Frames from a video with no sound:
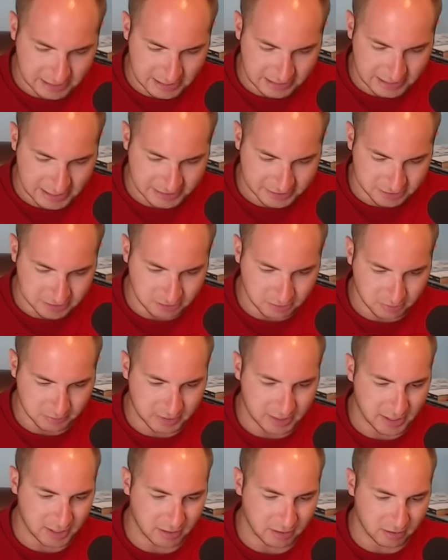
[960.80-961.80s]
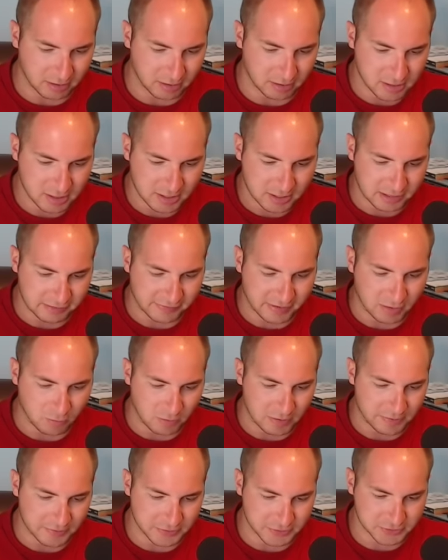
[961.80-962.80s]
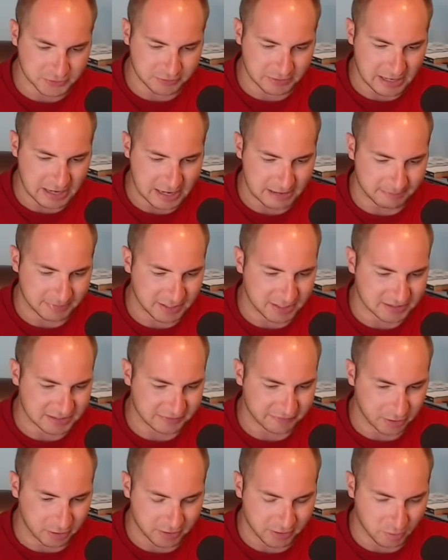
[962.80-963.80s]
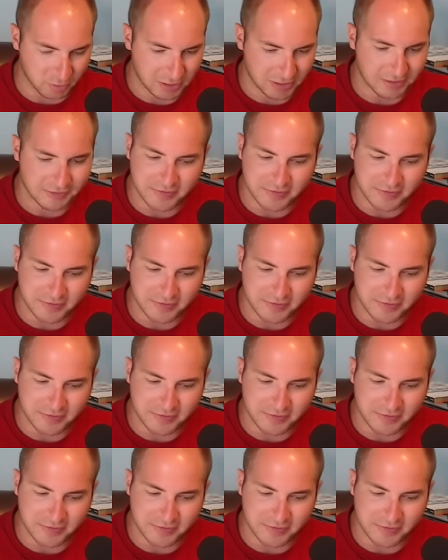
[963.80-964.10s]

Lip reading: I don't care if I win this or not, because I've already won.